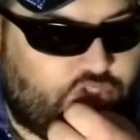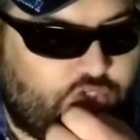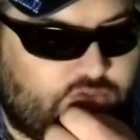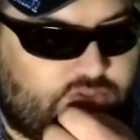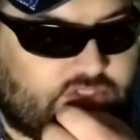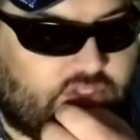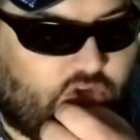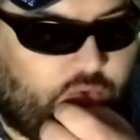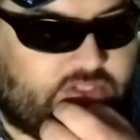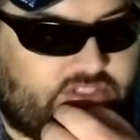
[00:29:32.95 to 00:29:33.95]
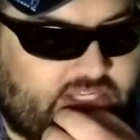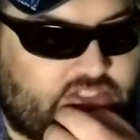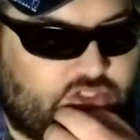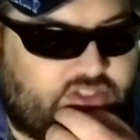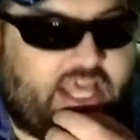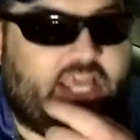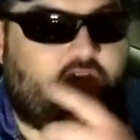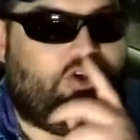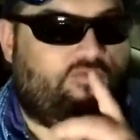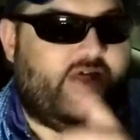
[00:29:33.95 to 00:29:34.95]
choose to go in a set.
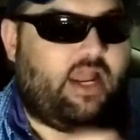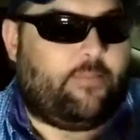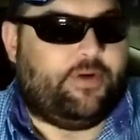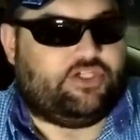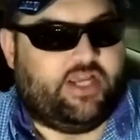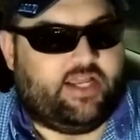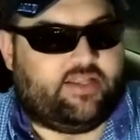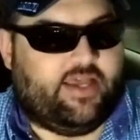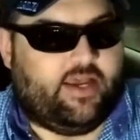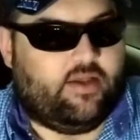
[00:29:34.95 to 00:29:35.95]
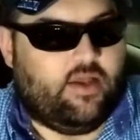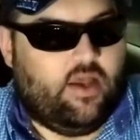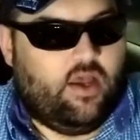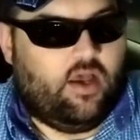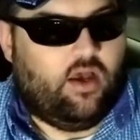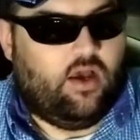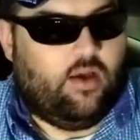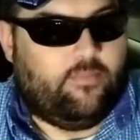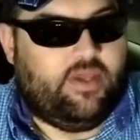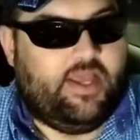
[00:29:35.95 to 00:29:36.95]
Thank you, Vlad. I appreciate that.
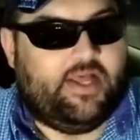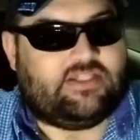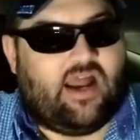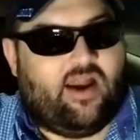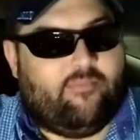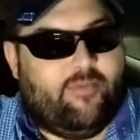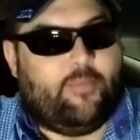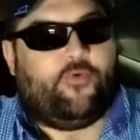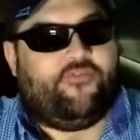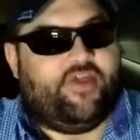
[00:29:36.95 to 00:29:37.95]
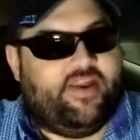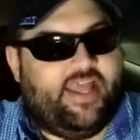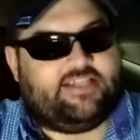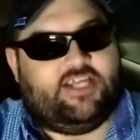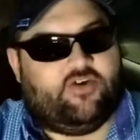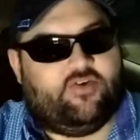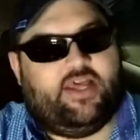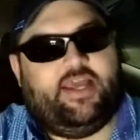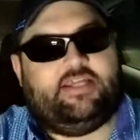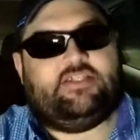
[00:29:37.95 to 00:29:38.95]
Um, yes, I remember the Nextel
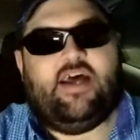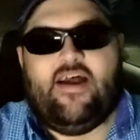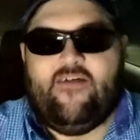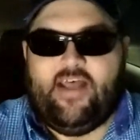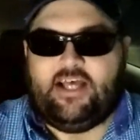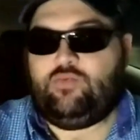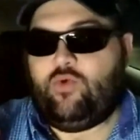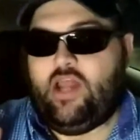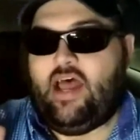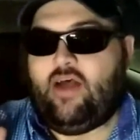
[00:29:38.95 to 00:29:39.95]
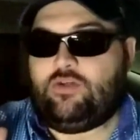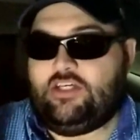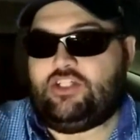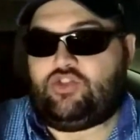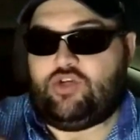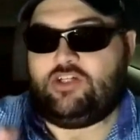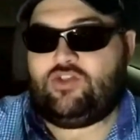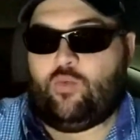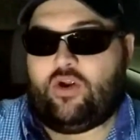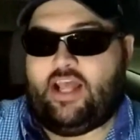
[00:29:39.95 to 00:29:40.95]
days. That's when I was in
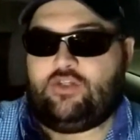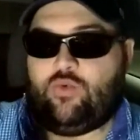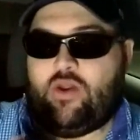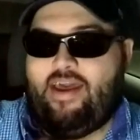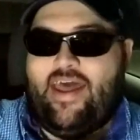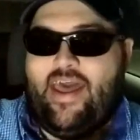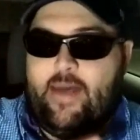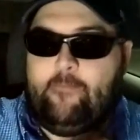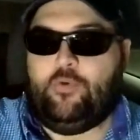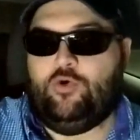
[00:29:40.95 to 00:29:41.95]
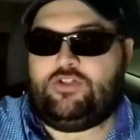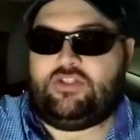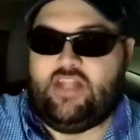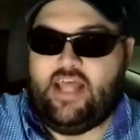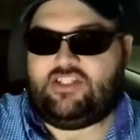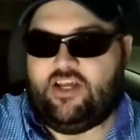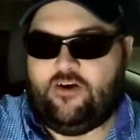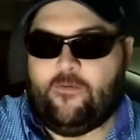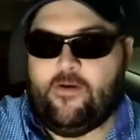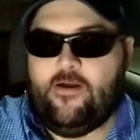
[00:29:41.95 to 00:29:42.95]
construction work. That's what I had. I had Boost
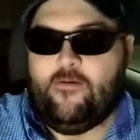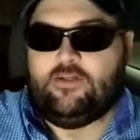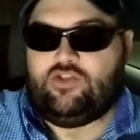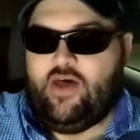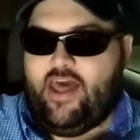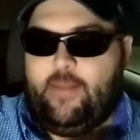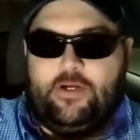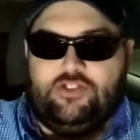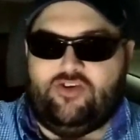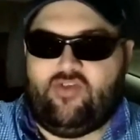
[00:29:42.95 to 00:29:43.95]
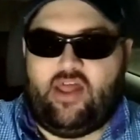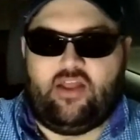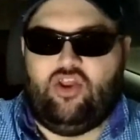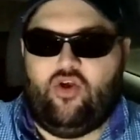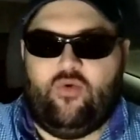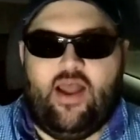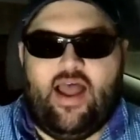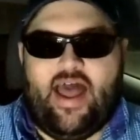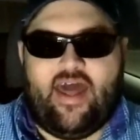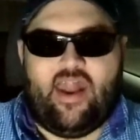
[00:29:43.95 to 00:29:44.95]
Nextel, so I had a bunch of like you know
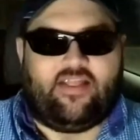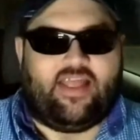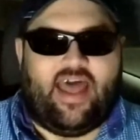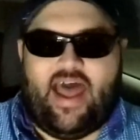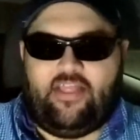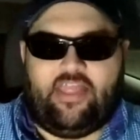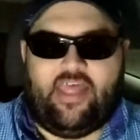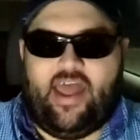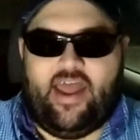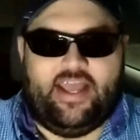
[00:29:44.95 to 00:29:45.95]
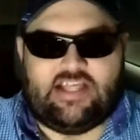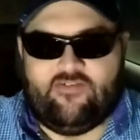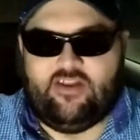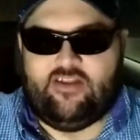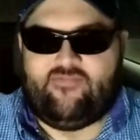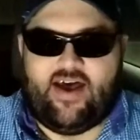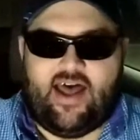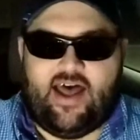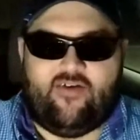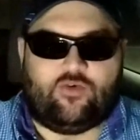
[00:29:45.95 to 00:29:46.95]
I had like the i i seventy
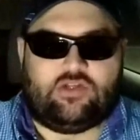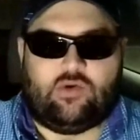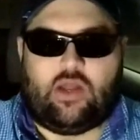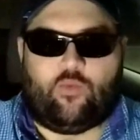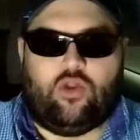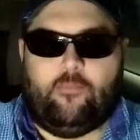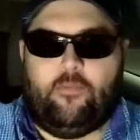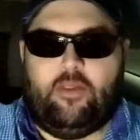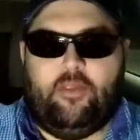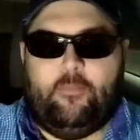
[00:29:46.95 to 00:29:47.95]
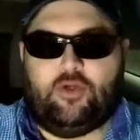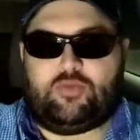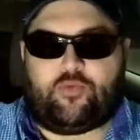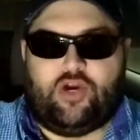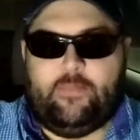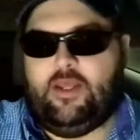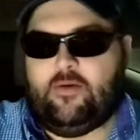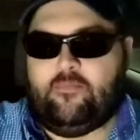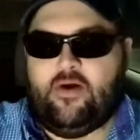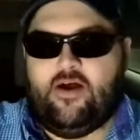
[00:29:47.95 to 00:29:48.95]
five was like one of the most
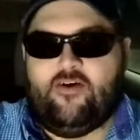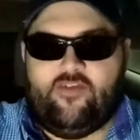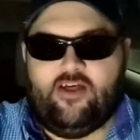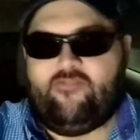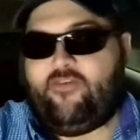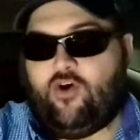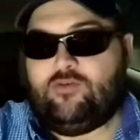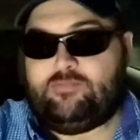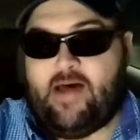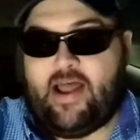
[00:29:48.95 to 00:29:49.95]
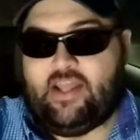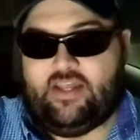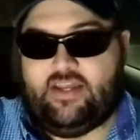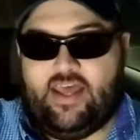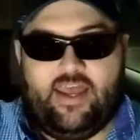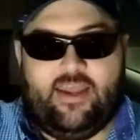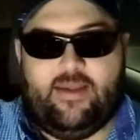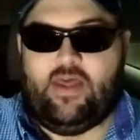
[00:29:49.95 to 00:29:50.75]
premium flip phones back in the day. And